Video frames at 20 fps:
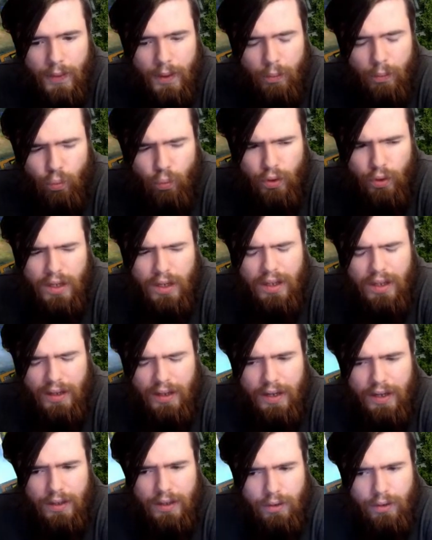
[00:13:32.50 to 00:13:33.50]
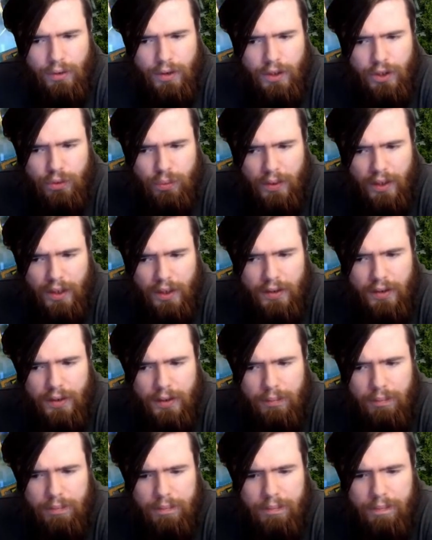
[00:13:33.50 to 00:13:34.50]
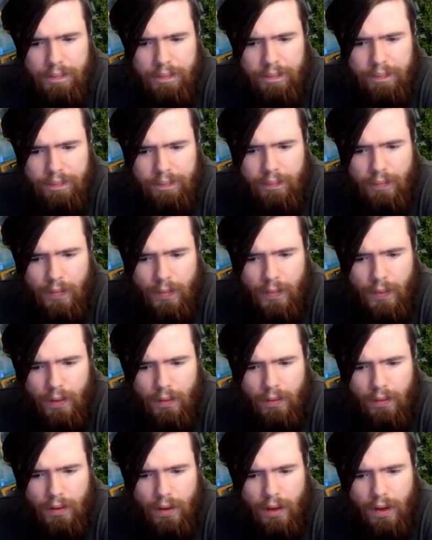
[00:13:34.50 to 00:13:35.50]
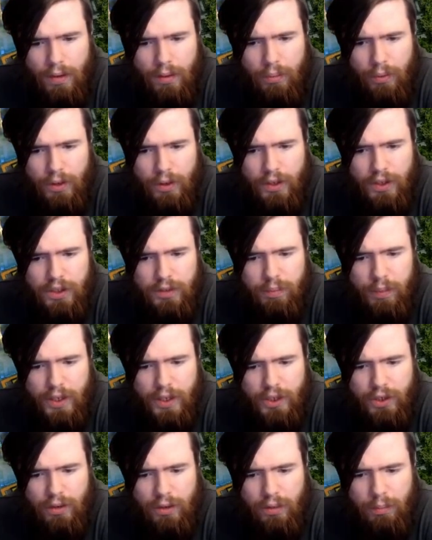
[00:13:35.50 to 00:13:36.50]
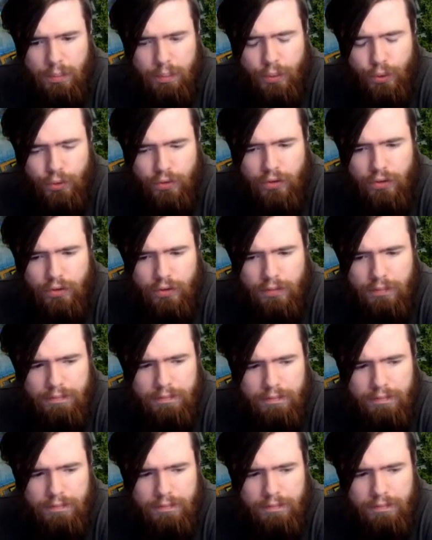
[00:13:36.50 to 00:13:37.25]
I'm really liking the Raider's Wing idea. Okay, then we're gonna special boots.